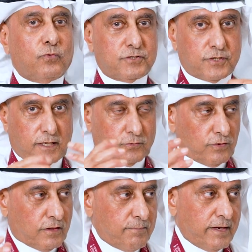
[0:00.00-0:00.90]
We educate
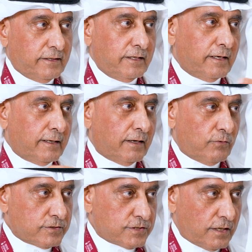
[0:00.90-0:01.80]
with the media,
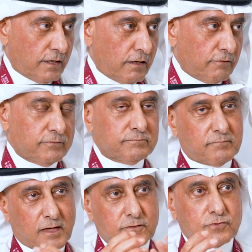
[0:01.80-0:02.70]
ourselves.
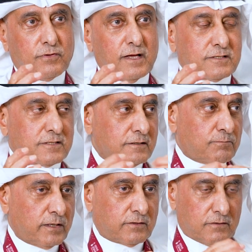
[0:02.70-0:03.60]
So that's it.
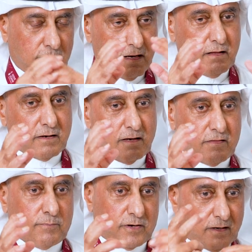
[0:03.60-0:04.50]
But really, really,
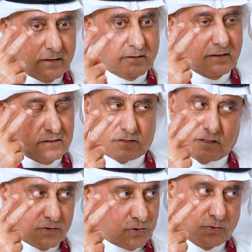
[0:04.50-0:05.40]
the priority is
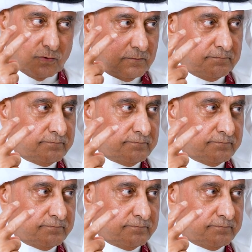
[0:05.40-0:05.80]
these two,